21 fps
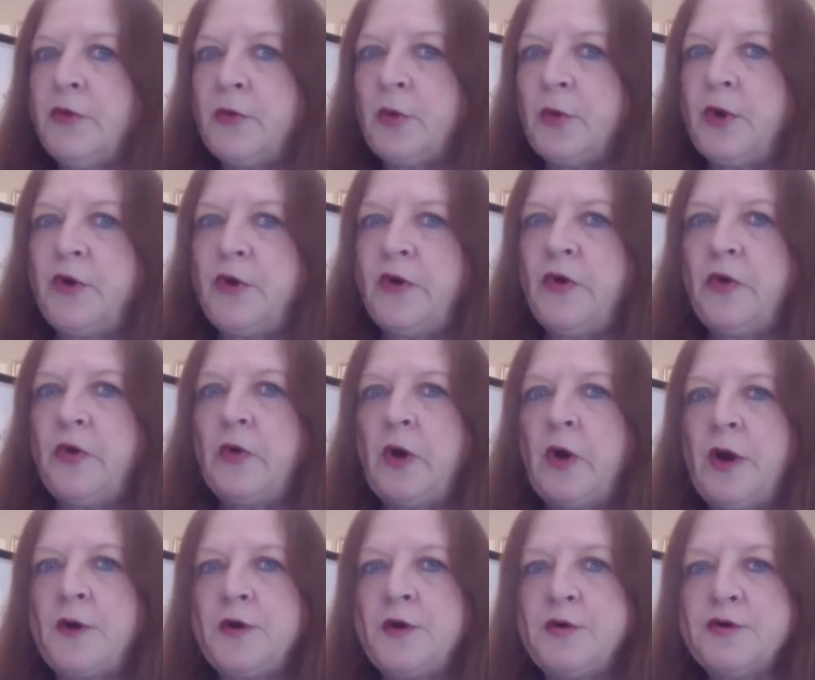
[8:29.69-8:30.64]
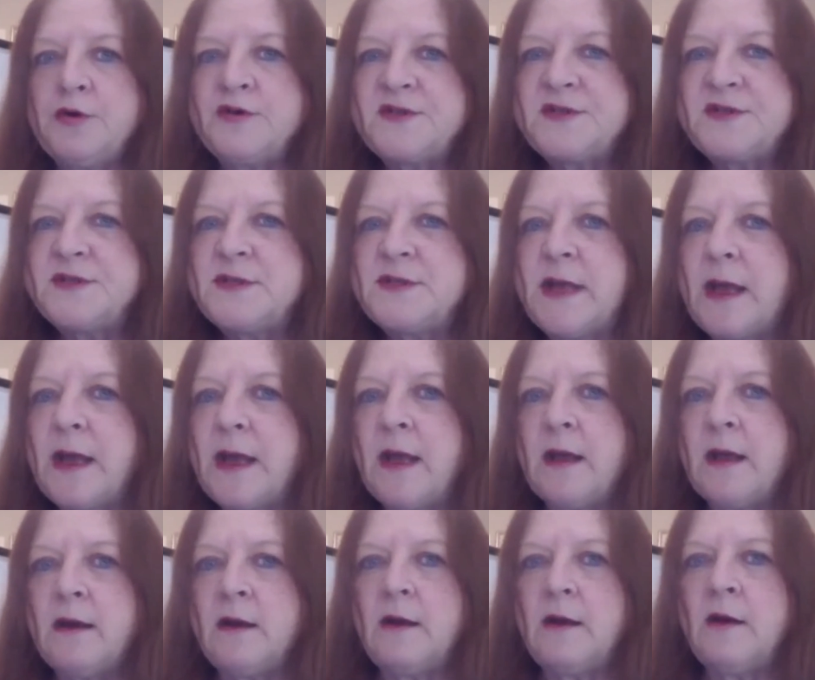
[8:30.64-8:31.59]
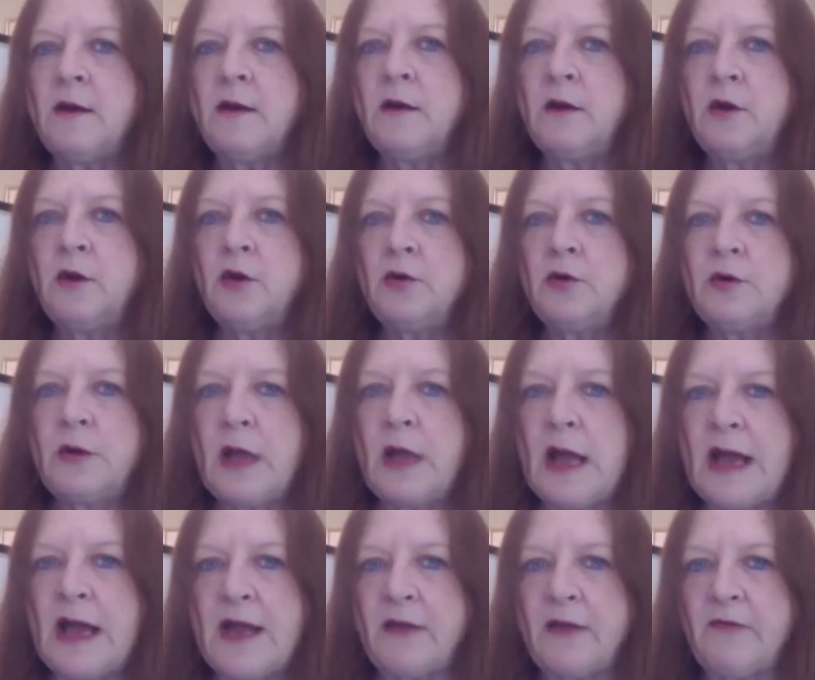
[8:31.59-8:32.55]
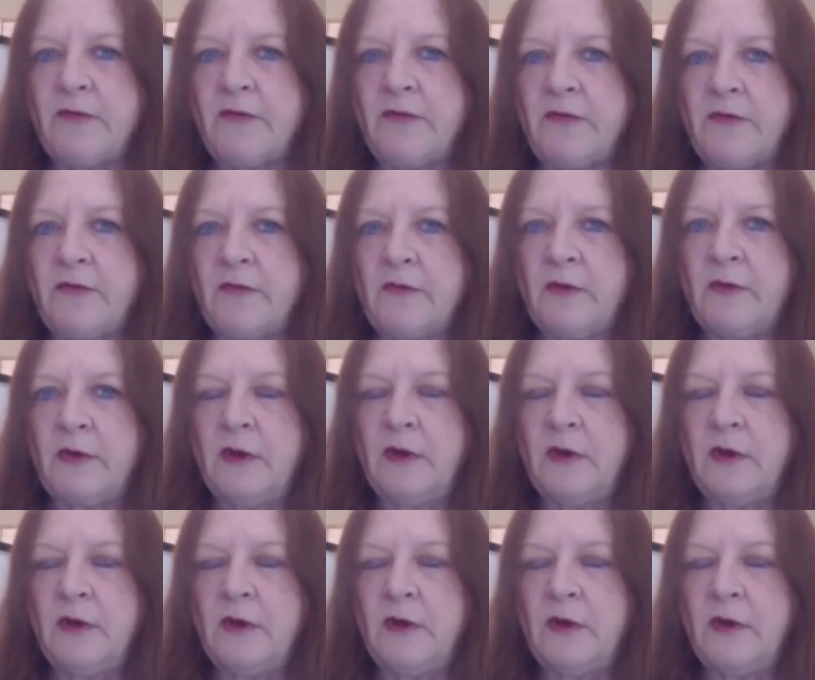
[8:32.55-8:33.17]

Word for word: Number three, do you understand your life?